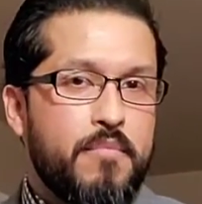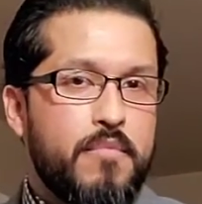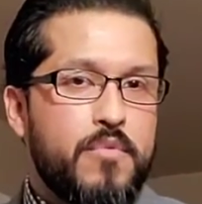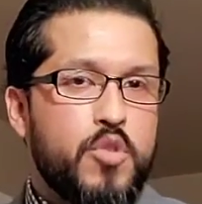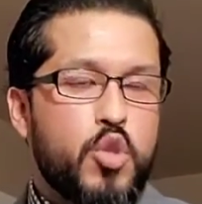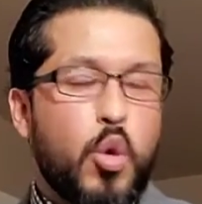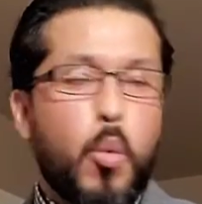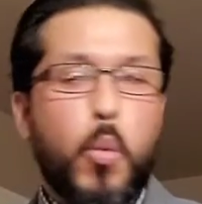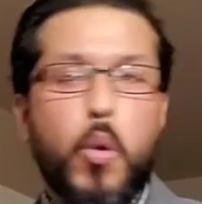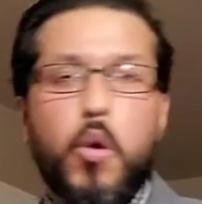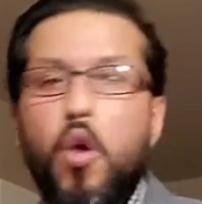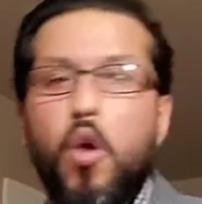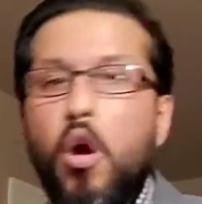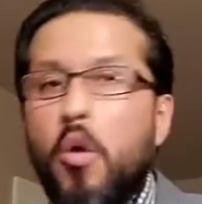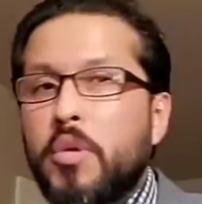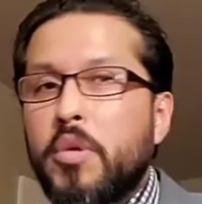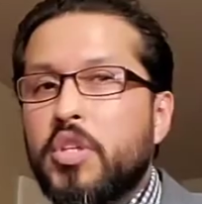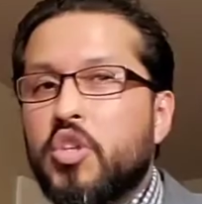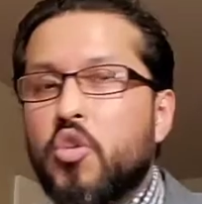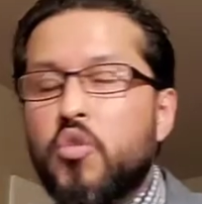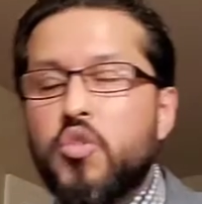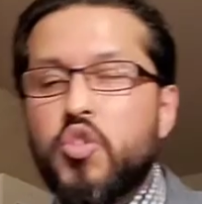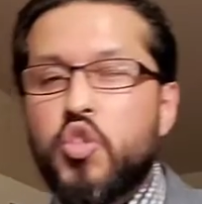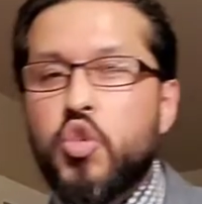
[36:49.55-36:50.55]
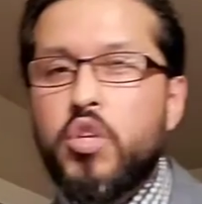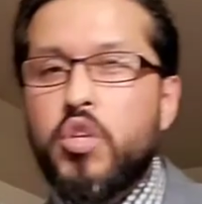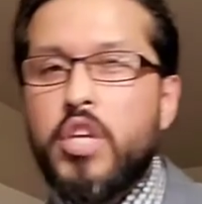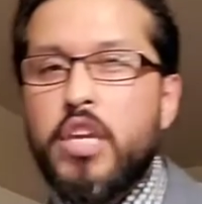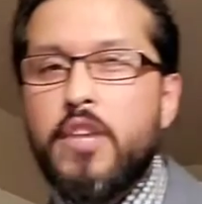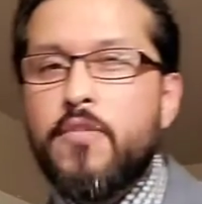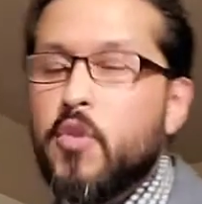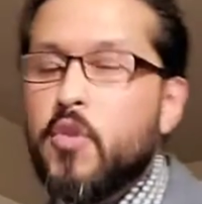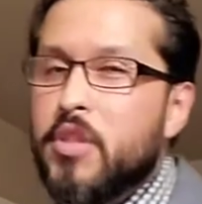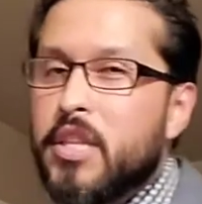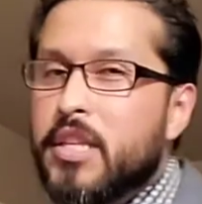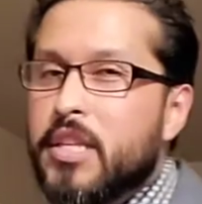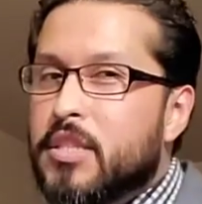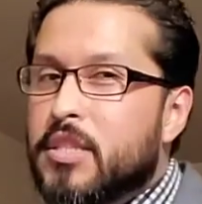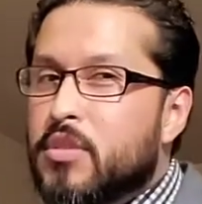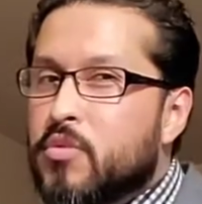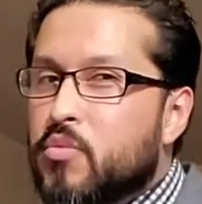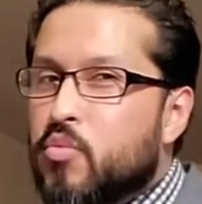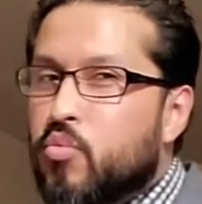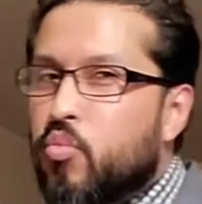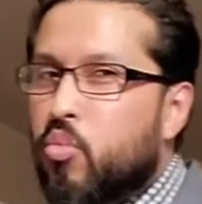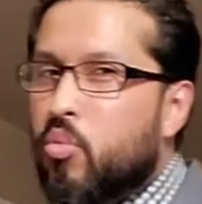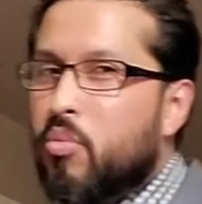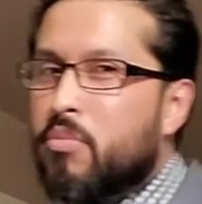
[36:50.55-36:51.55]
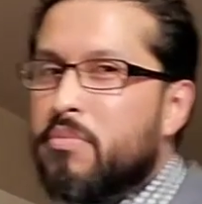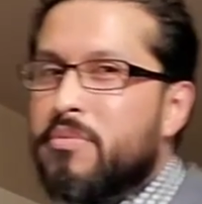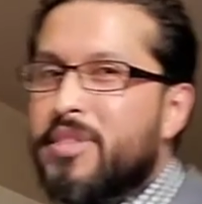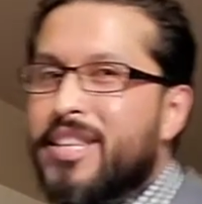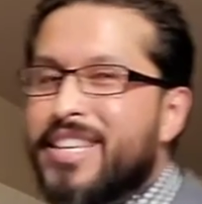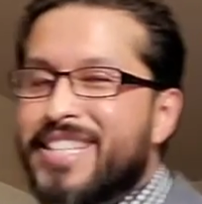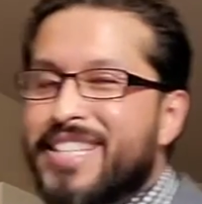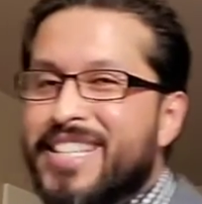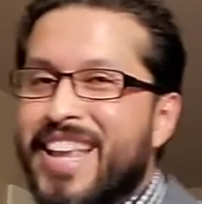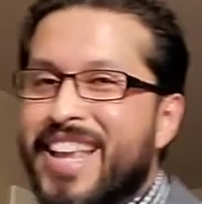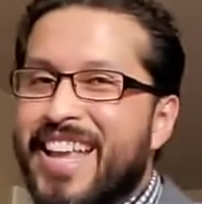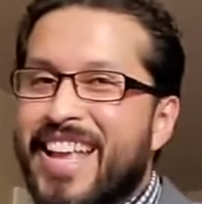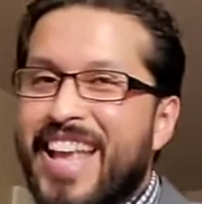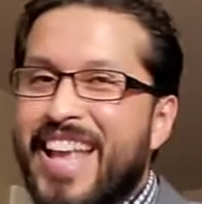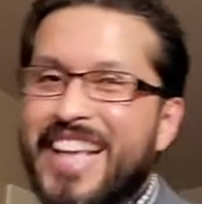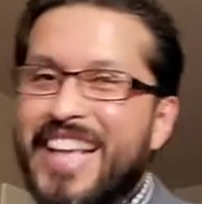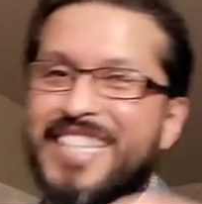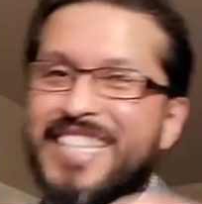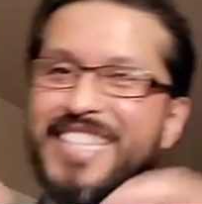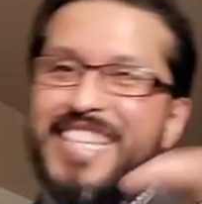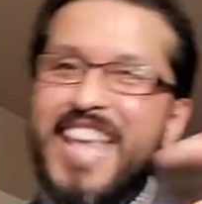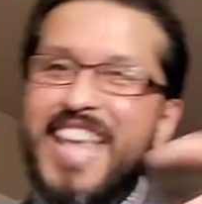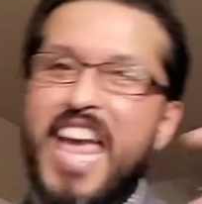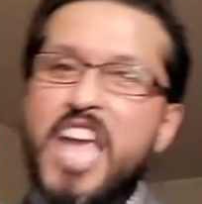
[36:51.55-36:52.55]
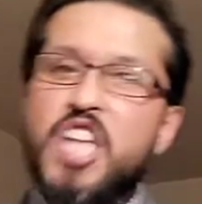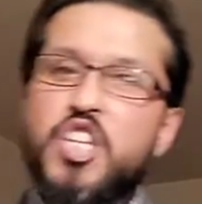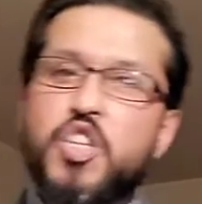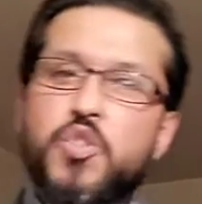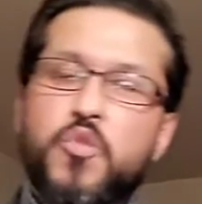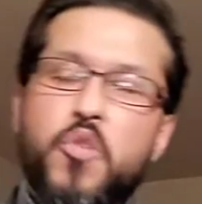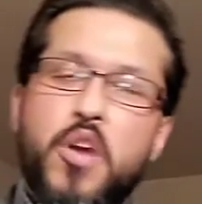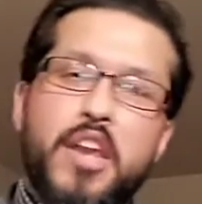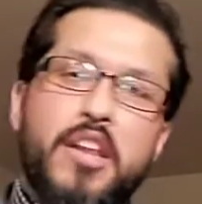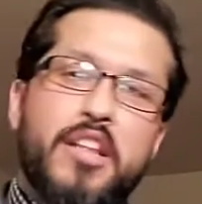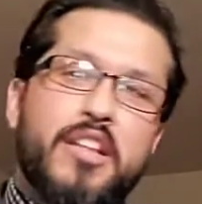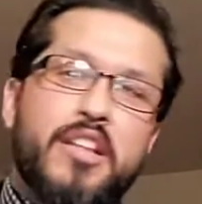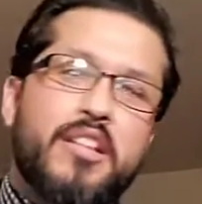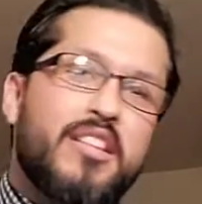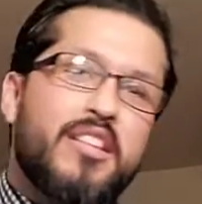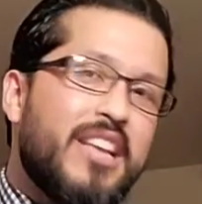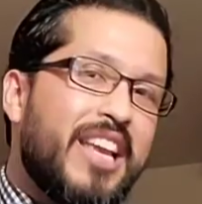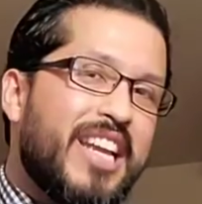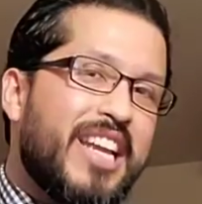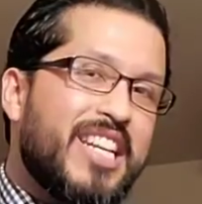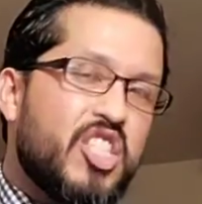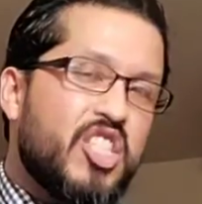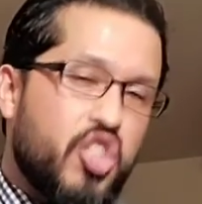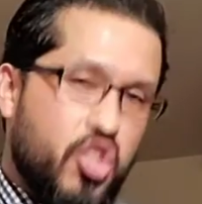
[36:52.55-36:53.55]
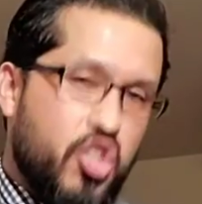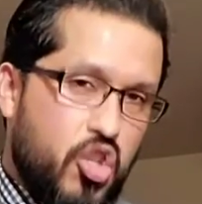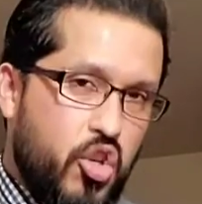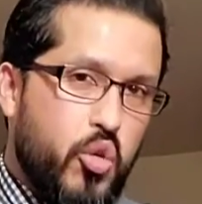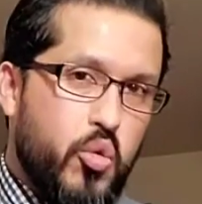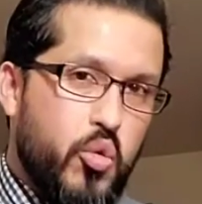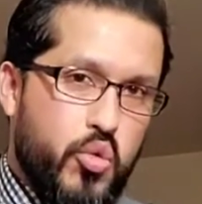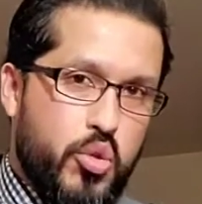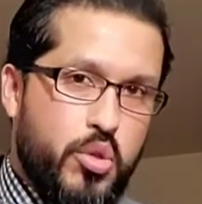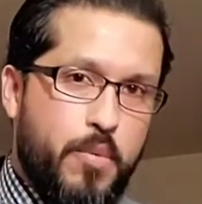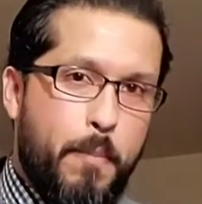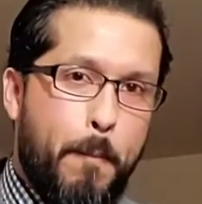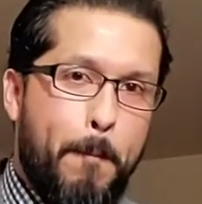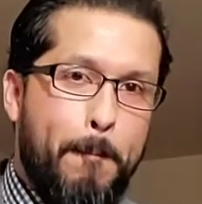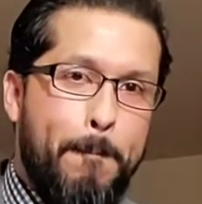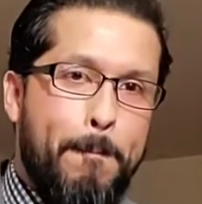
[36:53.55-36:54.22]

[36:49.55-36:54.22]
So we're always going to give you this exaggerated excuse